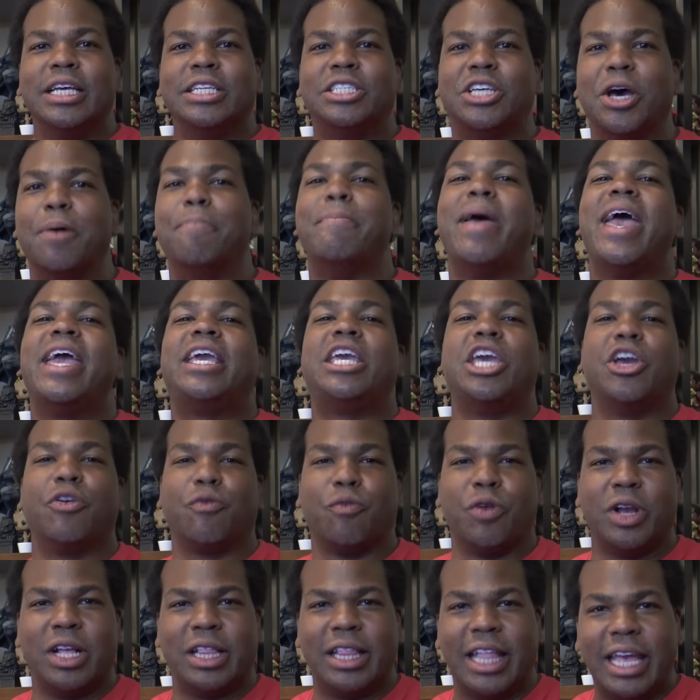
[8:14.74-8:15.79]
to make it
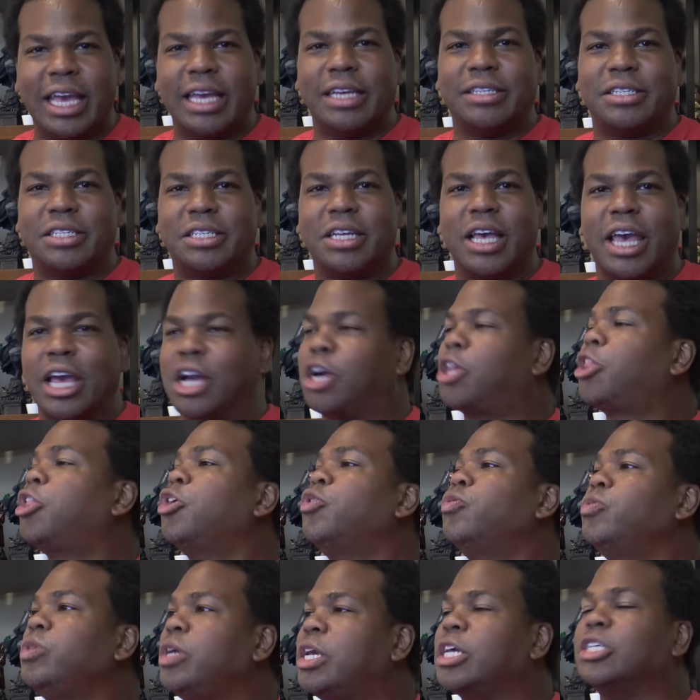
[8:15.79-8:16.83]
release,
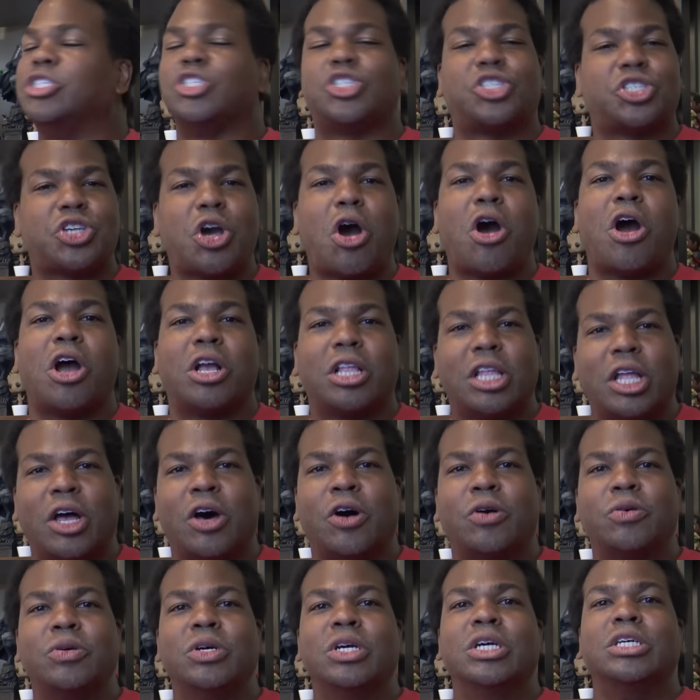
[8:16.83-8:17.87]
including getting
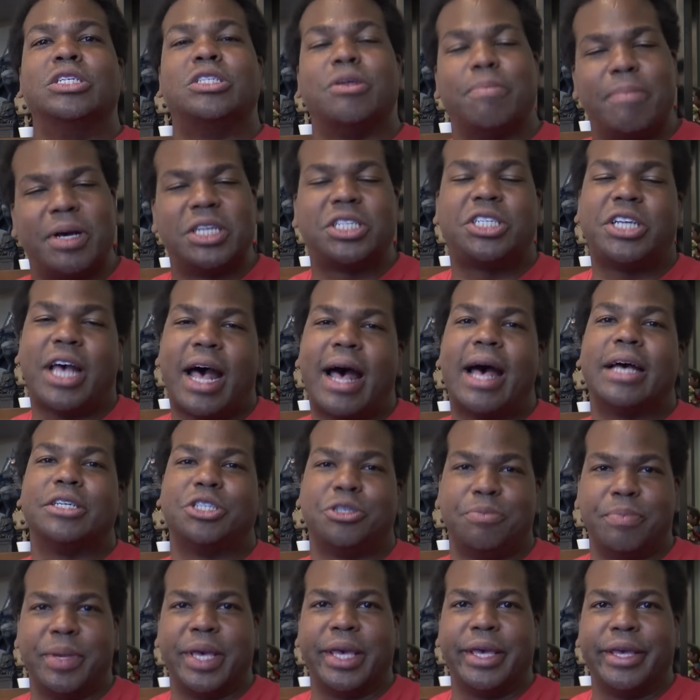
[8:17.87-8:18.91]
Scarlow to
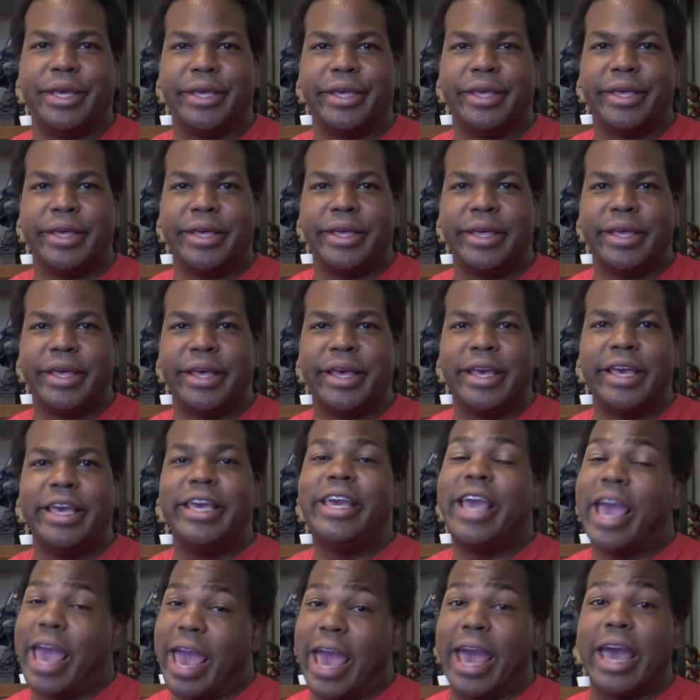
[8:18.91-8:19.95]
massage me.
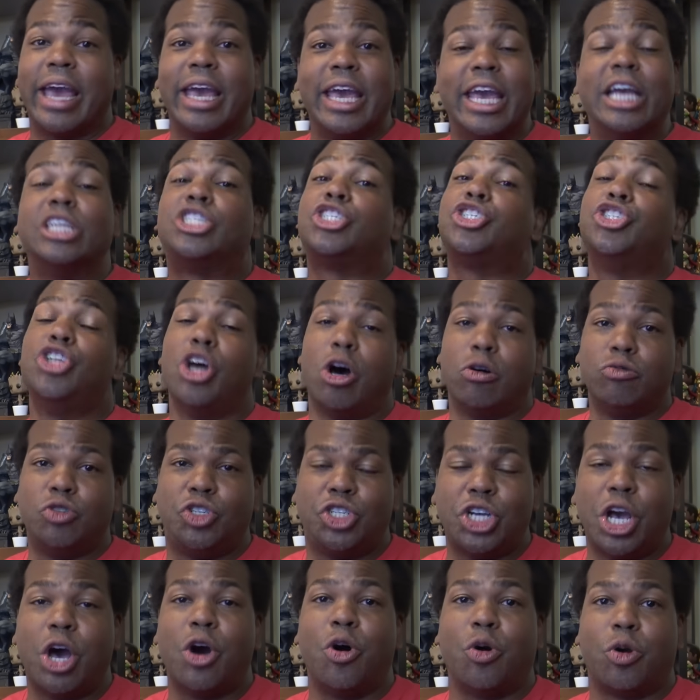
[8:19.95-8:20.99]
Yeah, it's no
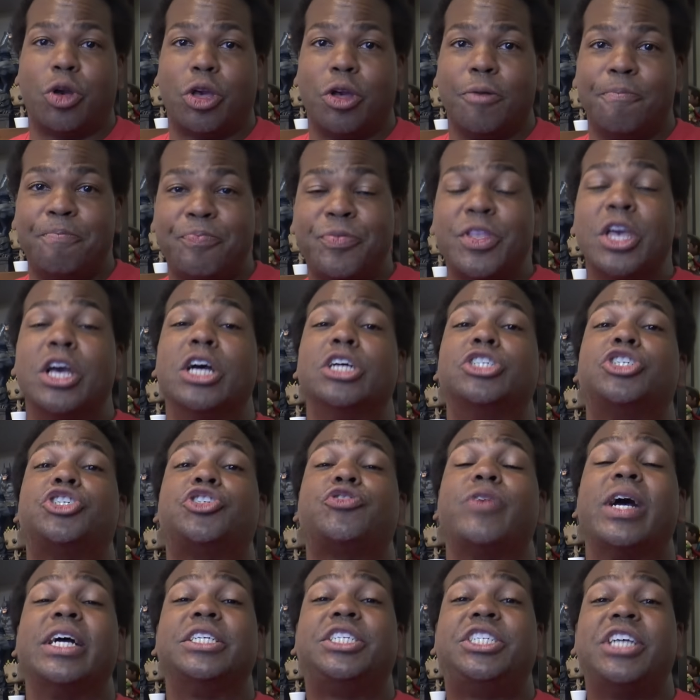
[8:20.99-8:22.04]
joke.
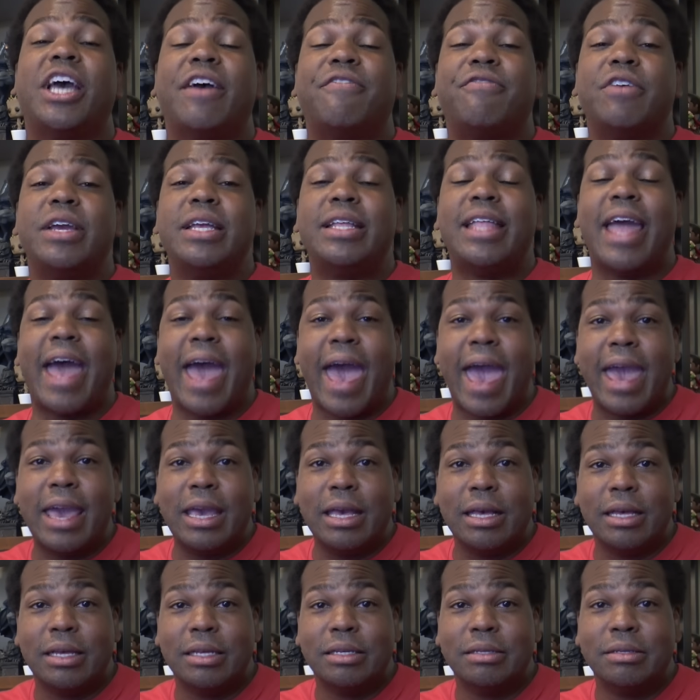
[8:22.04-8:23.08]
Stretch every
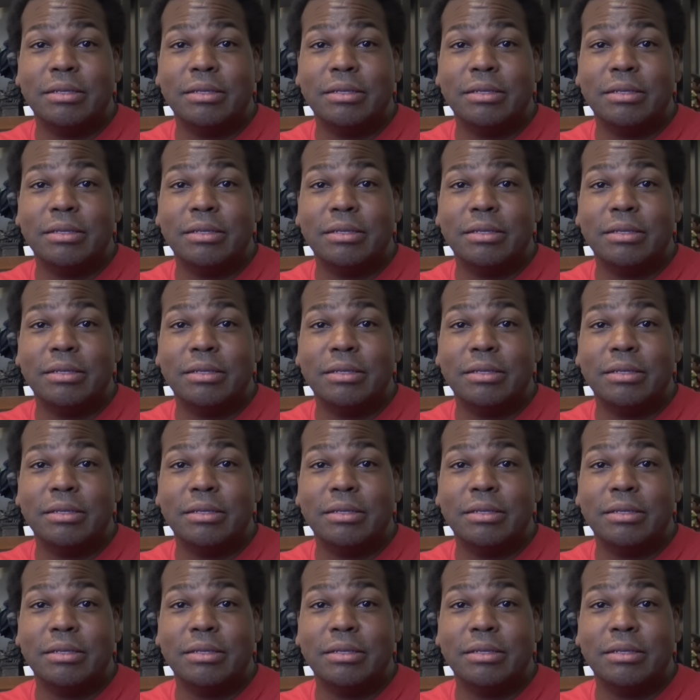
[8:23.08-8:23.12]
day,